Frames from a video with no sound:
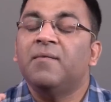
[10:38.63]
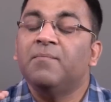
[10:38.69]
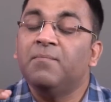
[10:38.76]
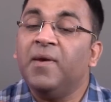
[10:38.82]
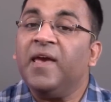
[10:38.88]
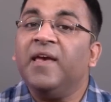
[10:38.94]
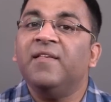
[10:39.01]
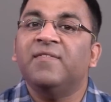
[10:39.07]

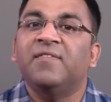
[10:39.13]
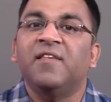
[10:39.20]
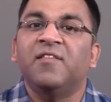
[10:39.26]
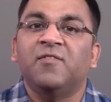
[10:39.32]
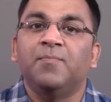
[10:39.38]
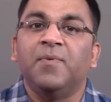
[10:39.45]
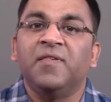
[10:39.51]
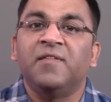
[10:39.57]
makes
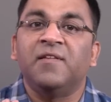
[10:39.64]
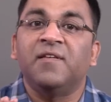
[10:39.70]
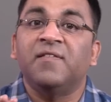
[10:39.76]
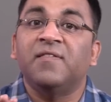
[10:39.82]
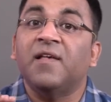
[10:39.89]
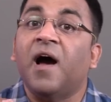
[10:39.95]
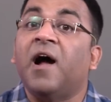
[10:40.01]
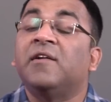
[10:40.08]
this
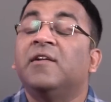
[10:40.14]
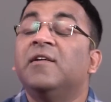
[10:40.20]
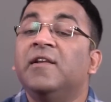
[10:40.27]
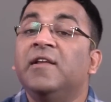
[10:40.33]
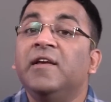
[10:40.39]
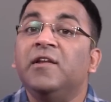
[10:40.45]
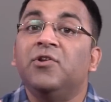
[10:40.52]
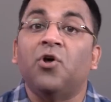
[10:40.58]
business
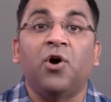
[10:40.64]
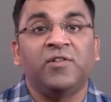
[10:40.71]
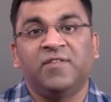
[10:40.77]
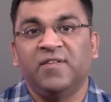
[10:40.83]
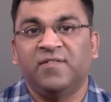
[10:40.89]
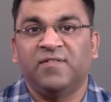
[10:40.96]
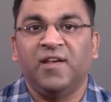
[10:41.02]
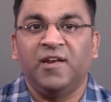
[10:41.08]
utterly
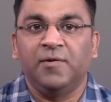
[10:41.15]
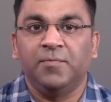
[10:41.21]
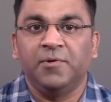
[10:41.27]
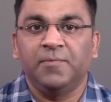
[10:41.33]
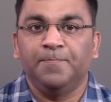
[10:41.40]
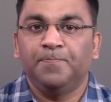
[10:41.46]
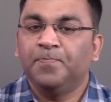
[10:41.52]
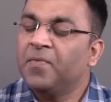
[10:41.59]
non-sustainable.